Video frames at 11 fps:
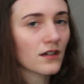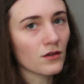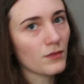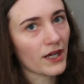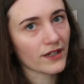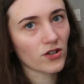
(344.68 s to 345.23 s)

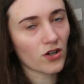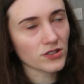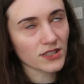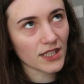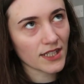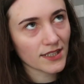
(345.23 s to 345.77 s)
oh my
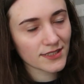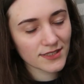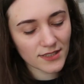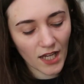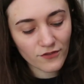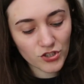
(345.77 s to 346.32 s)
god,
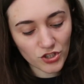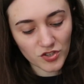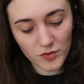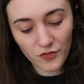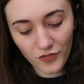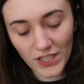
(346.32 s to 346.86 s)
this. I've
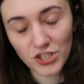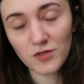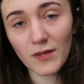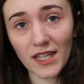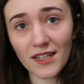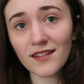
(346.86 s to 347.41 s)
just finished
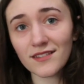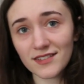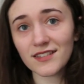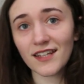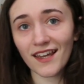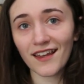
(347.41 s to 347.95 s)
making this
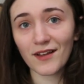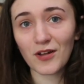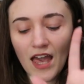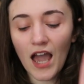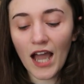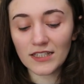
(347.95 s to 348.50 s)
today.
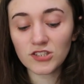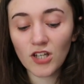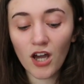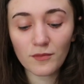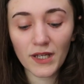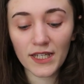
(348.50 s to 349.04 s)
I
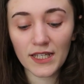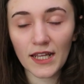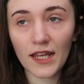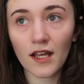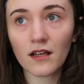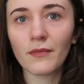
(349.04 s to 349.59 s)
started making
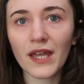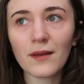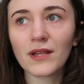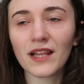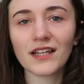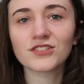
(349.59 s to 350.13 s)
it
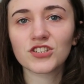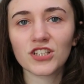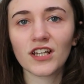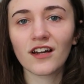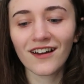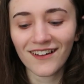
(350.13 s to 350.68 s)
maybe last
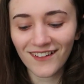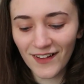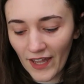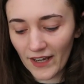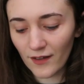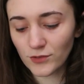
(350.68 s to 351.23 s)
year,
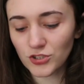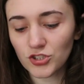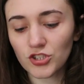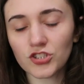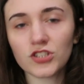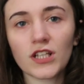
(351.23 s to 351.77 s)
and it was
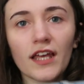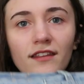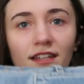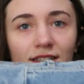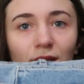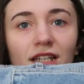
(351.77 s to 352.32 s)
just like
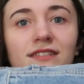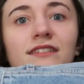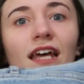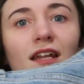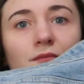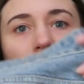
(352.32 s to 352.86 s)
this bit. It's a
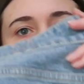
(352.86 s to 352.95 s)
denim